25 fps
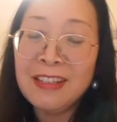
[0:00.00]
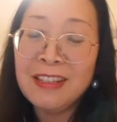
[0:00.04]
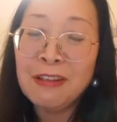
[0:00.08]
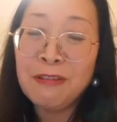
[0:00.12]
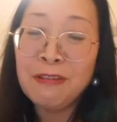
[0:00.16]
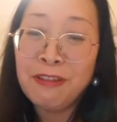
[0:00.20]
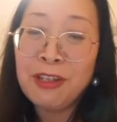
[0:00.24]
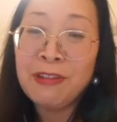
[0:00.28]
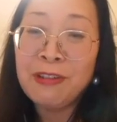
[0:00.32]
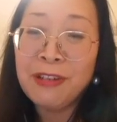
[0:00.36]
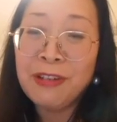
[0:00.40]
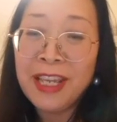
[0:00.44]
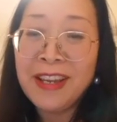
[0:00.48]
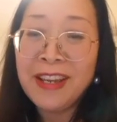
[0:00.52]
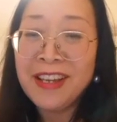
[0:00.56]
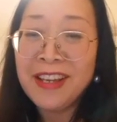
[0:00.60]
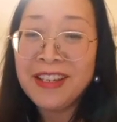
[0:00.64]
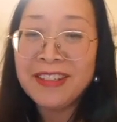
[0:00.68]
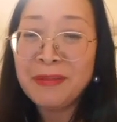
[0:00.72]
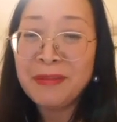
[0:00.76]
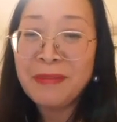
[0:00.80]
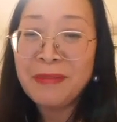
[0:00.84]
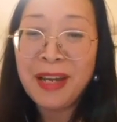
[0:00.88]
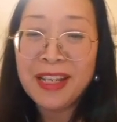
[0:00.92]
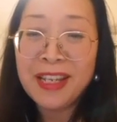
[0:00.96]
They feel,
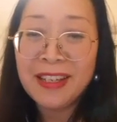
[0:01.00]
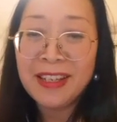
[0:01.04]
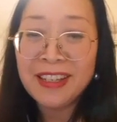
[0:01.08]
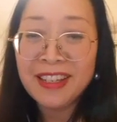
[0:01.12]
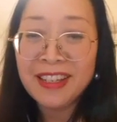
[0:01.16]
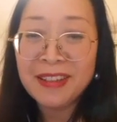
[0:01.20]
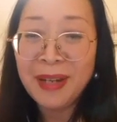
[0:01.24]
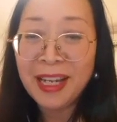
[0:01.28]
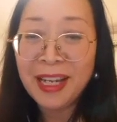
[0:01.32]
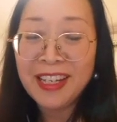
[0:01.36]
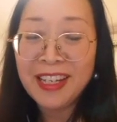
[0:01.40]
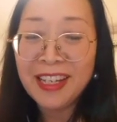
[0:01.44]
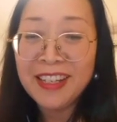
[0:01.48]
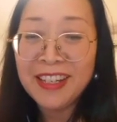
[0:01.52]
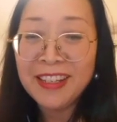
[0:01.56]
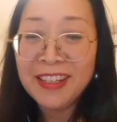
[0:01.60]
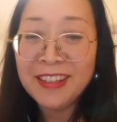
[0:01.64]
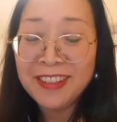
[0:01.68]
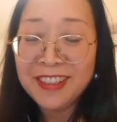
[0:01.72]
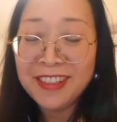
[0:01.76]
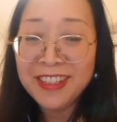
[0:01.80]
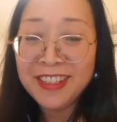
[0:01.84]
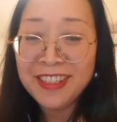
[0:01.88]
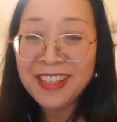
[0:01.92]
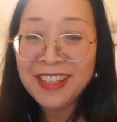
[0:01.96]
yes, my
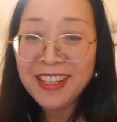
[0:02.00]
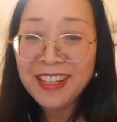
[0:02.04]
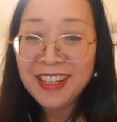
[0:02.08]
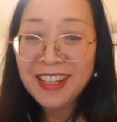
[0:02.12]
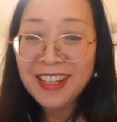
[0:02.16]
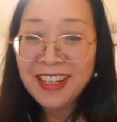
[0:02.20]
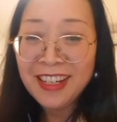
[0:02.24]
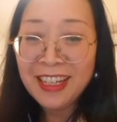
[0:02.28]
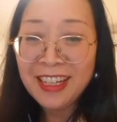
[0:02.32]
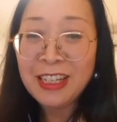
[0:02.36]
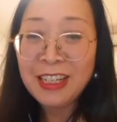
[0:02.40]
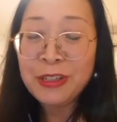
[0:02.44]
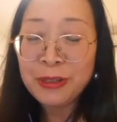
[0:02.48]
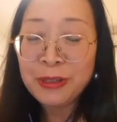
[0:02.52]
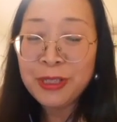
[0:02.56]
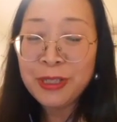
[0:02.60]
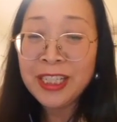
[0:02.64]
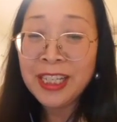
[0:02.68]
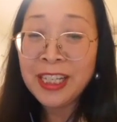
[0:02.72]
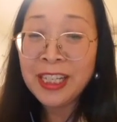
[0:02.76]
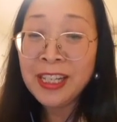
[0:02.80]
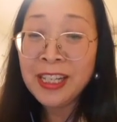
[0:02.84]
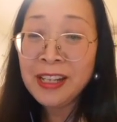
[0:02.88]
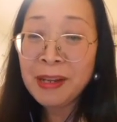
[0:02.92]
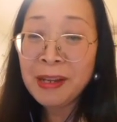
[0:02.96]
leader's
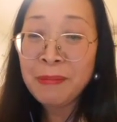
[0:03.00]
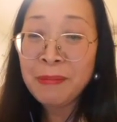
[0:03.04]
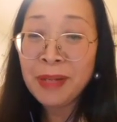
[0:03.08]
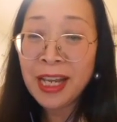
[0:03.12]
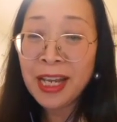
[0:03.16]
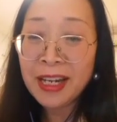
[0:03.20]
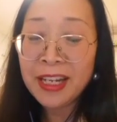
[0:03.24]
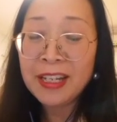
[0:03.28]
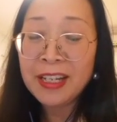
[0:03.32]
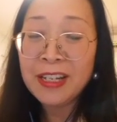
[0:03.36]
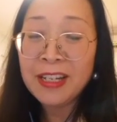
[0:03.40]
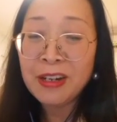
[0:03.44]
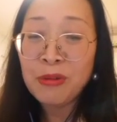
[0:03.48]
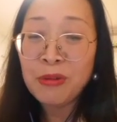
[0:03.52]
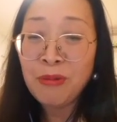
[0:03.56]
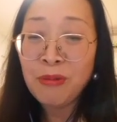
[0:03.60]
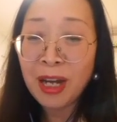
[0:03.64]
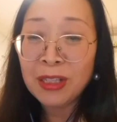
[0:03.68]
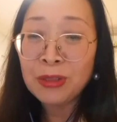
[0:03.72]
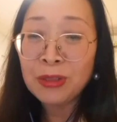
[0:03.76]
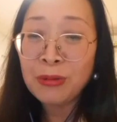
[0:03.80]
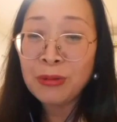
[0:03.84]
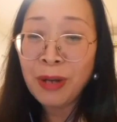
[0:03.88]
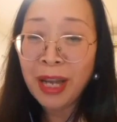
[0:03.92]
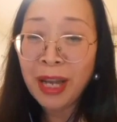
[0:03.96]
interested. My leader
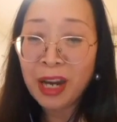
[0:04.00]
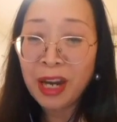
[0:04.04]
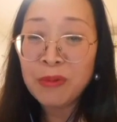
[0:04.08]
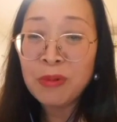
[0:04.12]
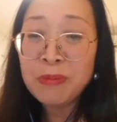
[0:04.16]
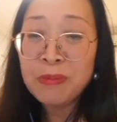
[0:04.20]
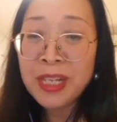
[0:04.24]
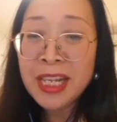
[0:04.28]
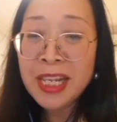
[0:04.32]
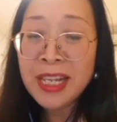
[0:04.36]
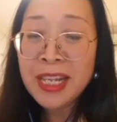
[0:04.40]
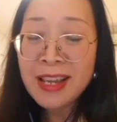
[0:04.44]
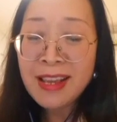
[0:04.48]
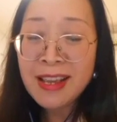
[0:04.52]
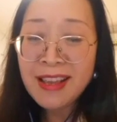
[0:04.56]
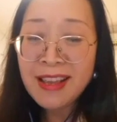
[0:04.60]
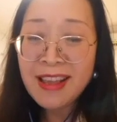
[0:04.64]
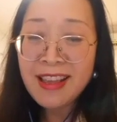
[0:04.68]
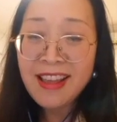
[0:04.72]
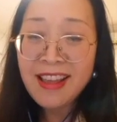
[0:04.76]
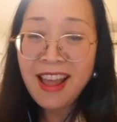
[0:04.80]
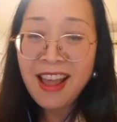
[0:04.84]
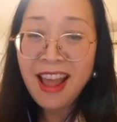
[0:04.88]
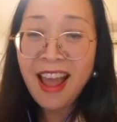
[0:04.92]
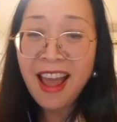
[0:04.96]
want to help me,
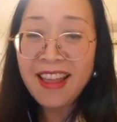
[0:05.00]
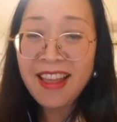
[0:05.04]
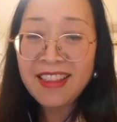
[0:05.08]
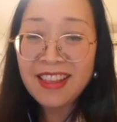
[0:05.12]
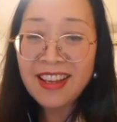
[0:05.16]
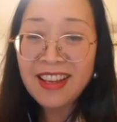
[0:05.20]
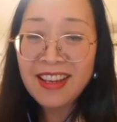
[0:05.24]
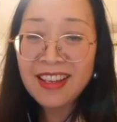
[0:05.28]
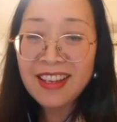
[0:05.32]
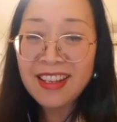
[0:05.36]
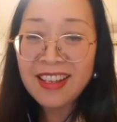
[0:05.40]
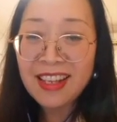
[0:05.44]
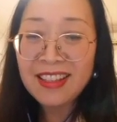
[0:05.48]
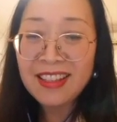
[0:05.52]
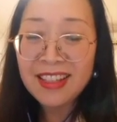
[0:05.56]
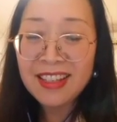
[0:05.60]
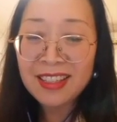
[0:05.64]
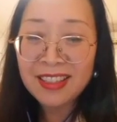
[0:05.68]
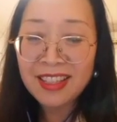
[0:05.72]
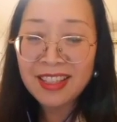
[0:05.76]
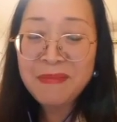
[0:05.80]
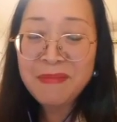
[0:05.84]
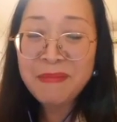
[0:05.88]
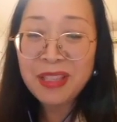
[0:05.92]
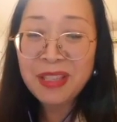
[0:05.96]
and in
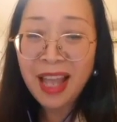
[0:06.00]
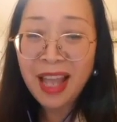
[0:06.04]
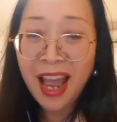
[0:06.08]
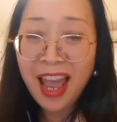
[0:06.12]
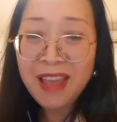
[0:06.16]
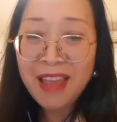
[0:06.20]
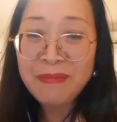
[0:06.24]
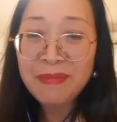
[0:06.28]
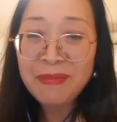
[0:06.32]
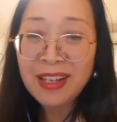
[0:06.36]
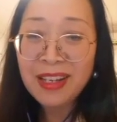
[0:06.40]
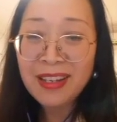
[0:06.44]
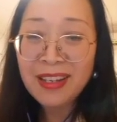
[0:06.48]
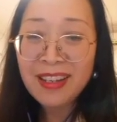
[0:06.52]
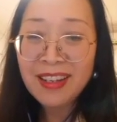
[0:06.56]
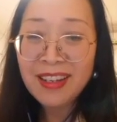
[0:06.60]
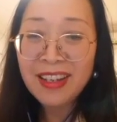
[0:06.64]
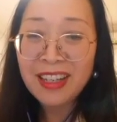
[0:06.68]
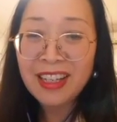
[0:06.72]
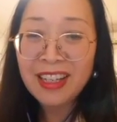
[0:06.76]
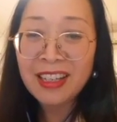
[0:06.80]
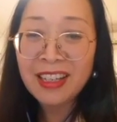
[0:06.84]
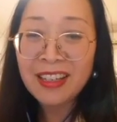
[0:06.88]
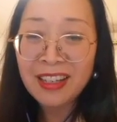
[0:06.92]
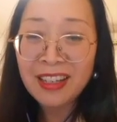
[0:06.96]
the same time,
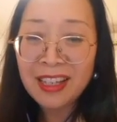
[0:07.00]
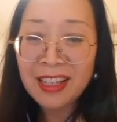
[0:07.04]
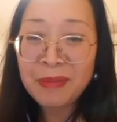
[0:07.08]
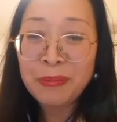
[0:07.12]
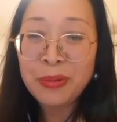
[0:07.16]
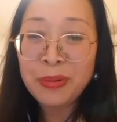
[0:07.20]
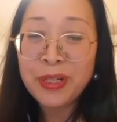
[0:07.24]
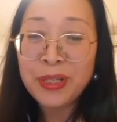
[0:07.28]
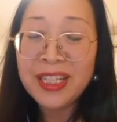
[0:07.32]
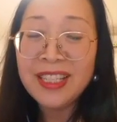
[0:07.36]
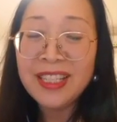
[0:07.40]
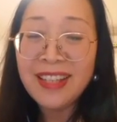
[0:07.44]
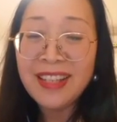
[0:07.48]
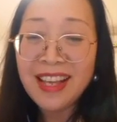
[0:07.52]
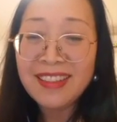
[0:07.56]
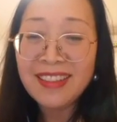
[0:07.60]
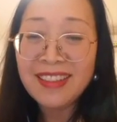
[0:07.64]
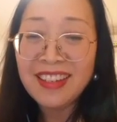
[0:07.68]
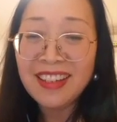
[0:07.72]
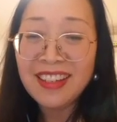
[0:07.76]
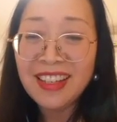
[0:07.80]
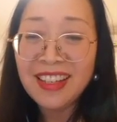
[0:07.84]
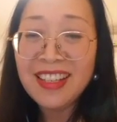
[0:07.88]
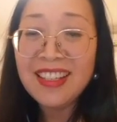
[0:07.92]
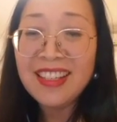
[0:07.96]
he can
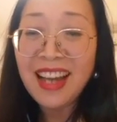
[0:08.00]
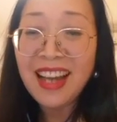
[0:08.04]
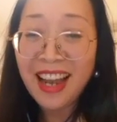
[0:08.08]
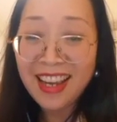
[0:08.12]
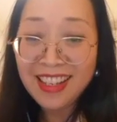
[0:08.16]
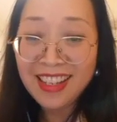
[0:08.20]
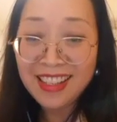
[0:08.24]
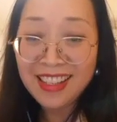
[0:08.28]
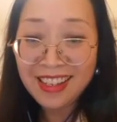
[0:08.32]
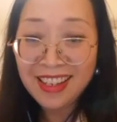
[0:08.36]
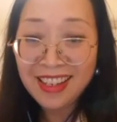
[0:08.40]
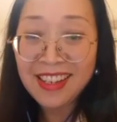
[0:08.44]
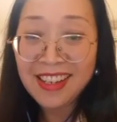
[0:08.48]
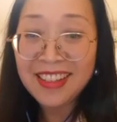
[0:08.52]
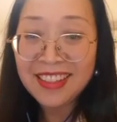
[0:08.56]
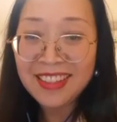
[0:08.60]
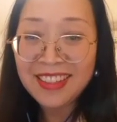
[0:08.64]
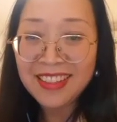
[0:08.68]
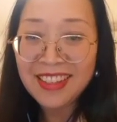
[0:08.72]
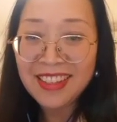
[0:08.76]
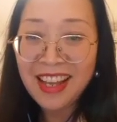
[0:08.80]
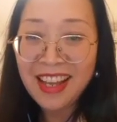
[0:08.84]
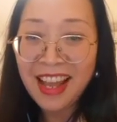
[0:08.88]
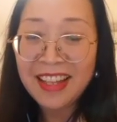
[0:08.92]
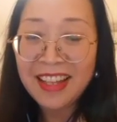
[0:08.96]
present his
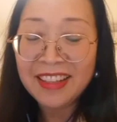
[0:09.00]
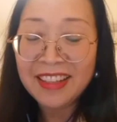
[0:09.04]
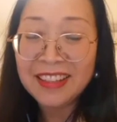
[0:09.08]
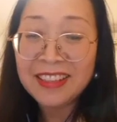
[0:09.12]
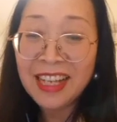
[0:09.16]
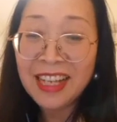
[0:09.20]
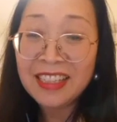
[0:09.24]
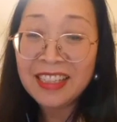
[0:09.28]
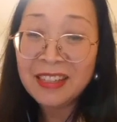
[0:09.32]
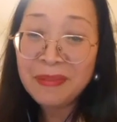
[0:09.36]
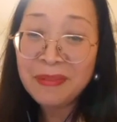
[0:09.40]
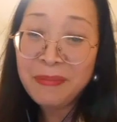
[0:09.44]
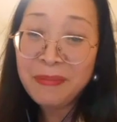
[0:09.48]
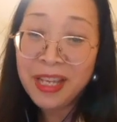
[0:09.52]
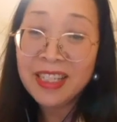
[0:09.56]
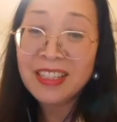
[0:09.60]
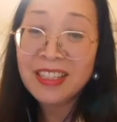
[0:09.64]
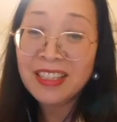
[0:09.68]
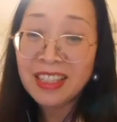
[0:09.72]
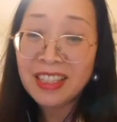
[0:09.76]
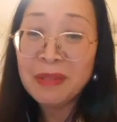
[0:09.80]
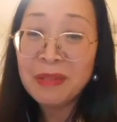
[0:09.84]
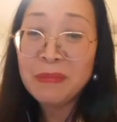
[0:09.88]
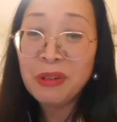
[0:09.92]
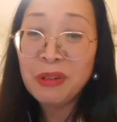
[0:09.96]
ideas, and that makes
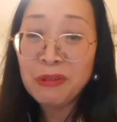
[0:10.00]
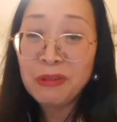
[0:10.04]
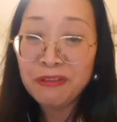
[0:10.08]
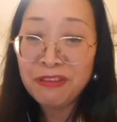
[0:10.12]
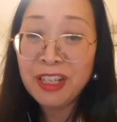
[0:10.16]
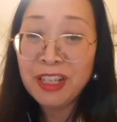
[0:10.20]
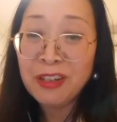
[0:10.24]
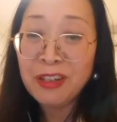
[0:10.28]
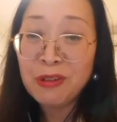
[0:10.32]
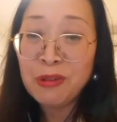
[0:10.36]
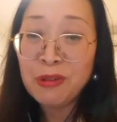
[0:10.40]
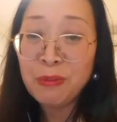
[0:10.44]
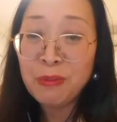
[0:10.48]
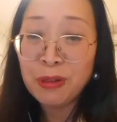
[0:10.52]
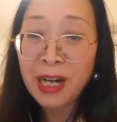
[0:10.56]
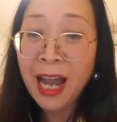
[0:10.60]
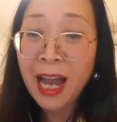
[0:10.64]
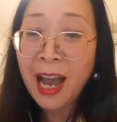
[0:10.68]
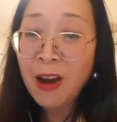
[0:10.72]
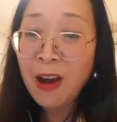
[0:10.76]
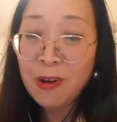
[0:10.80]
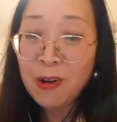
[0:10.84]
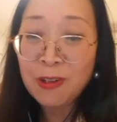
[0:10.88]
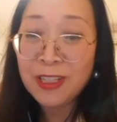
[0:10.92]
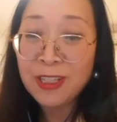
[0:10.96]
him feel
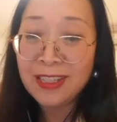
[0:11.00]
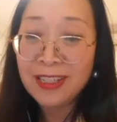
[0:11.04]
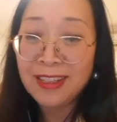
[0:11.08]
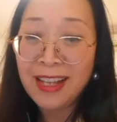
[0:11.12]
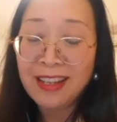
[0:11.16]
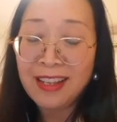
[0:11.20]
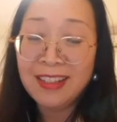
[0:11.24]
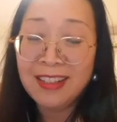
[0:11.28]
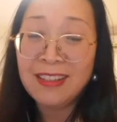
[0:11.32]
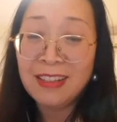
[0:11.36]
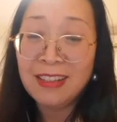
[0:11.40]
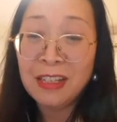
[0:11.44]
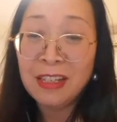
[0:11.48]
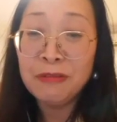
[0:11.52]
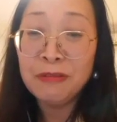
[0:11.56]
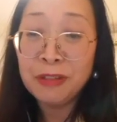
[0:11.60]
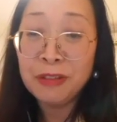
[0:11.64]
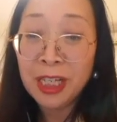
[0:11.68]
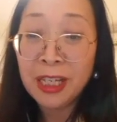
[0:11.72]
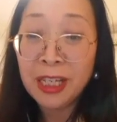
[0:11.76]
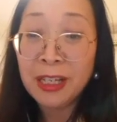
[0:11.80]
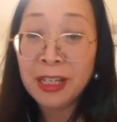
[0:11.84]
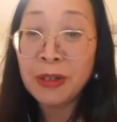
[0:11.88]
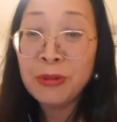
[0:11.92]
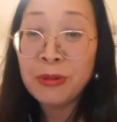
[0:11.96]
proud that he
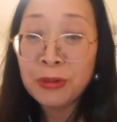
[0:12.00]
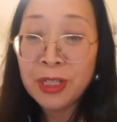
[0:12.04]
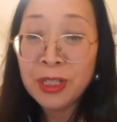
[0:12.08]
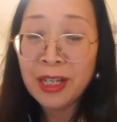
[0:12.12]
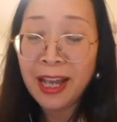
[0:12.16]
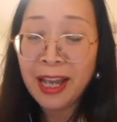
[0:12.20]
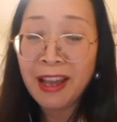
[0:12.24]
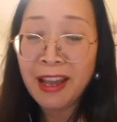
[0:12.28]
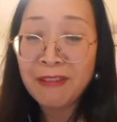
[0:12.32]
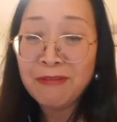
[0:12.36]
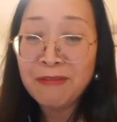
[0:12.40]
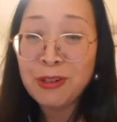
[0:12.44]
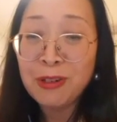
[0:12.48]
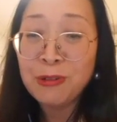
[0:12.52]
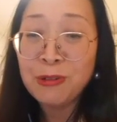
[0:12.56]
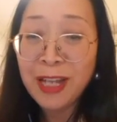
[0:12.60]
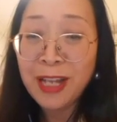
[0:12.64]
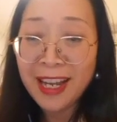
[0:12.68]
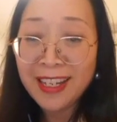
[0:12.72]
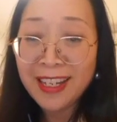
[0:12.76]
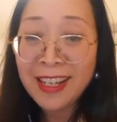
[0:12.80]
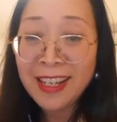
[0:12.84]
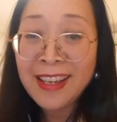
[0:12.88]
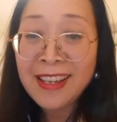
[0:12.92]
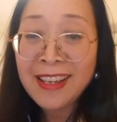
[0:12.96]
could have good
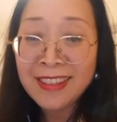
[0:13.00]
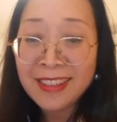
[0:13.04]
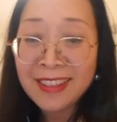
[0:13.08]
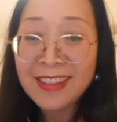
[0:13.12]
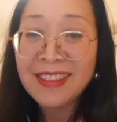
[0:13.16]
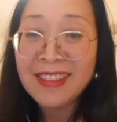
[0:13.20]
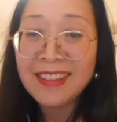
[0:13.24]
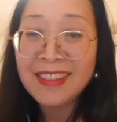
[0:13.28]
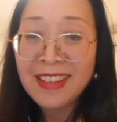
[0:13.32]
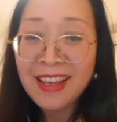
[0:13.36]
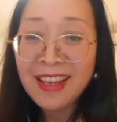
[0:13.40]
ideas.